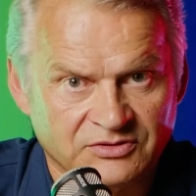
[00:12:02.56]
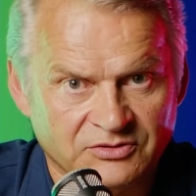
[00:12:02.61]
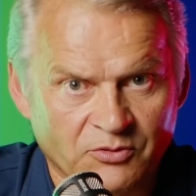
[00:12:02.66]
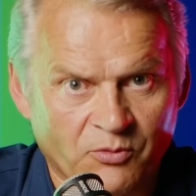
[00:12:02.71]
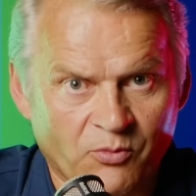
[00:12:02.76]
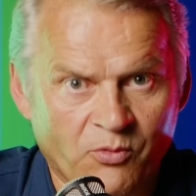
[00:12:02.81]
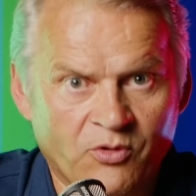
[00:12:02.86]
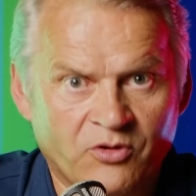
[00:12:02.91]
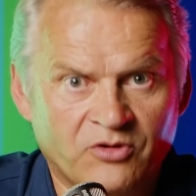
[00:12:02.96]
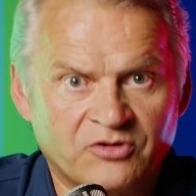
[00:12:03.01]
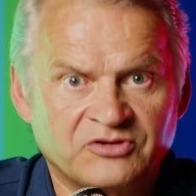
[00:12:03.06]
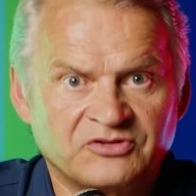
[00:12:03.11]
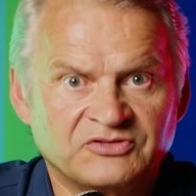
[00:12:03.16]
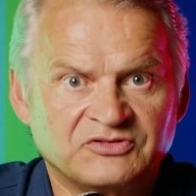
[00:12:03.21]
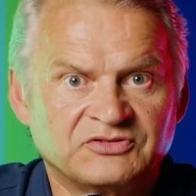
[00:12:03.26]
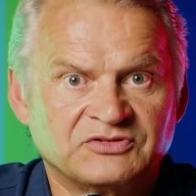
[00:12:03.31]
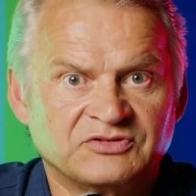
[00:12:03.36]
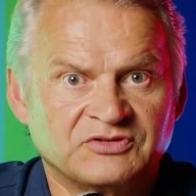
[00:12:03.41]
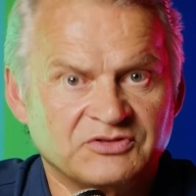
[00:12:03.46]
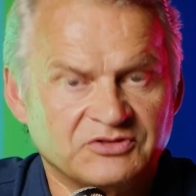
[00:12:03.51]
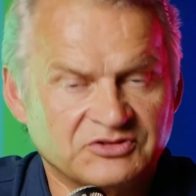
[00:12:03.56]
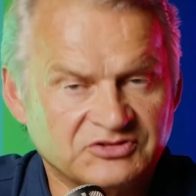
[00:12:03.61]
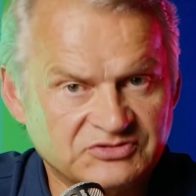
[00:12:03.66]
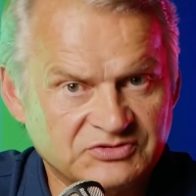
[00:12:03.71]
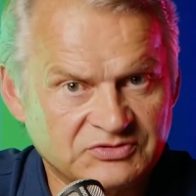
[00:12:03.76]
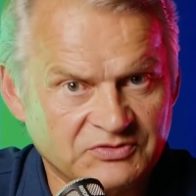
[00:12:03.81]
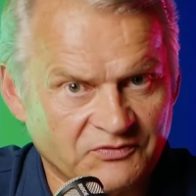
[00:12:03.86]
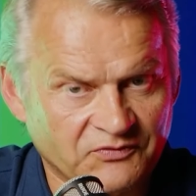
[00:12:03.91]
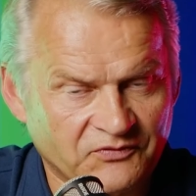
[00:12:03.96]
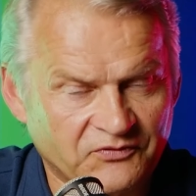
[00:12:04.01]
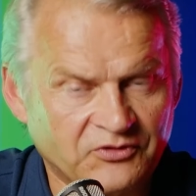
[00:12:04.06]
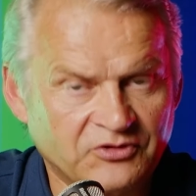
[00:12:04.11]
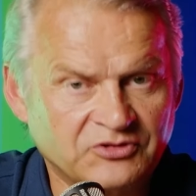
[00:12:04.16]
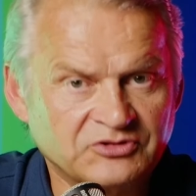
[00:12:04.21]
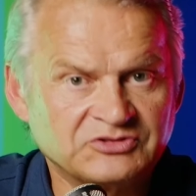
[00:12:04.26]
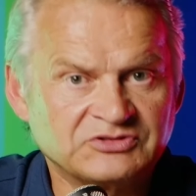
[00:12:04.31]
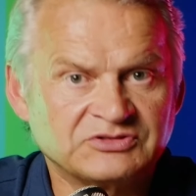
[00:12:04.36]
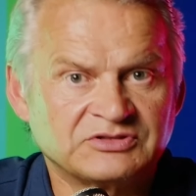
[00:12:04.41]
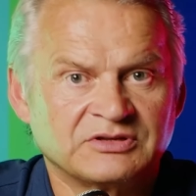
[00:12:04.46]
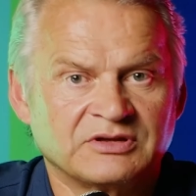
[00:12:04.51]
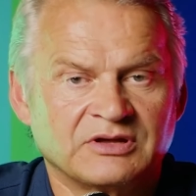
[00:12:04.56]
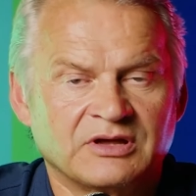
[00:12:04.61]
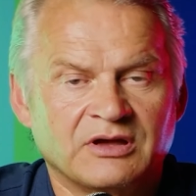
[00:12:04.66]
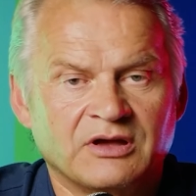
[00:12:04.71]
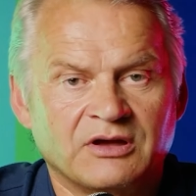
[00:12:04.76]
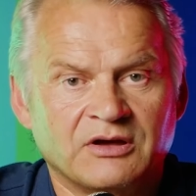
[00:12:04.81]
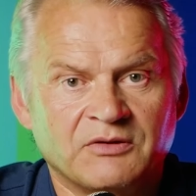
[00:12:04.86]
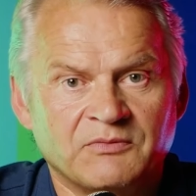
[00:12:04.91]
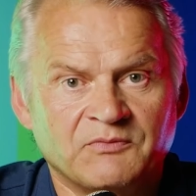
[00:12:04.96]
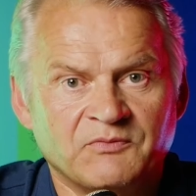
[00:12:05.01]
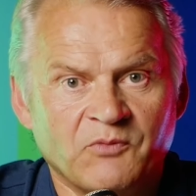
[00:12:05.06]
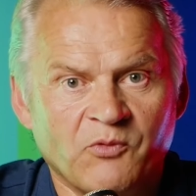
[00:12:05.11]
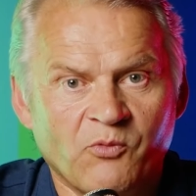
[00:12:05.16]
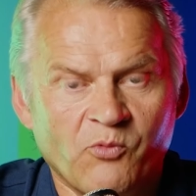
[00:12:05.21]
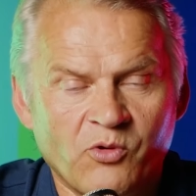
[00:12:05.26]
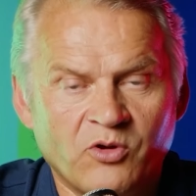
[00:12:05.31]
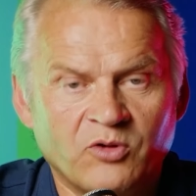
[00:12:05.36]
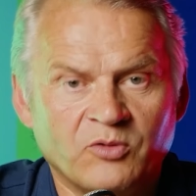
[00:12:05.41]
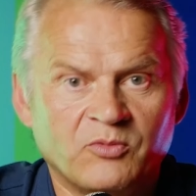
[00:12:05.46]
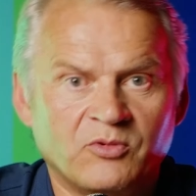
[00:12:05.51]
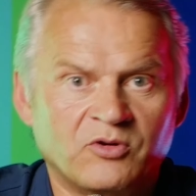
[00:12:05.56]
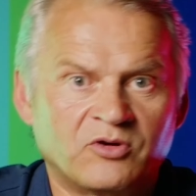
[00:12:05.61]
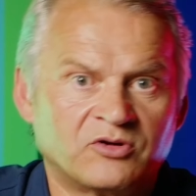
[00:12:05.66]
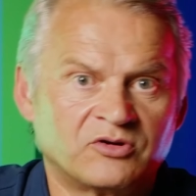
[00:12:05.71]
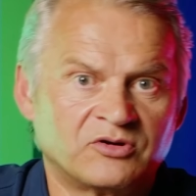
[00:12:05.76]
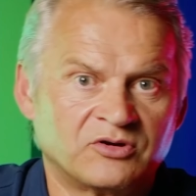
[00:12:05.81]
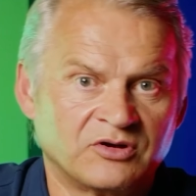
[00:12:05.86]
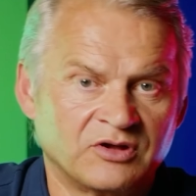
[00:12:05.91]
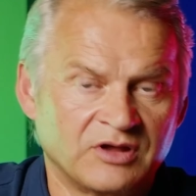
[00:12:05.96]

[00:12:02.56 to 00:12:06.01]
the wars, the first um, World War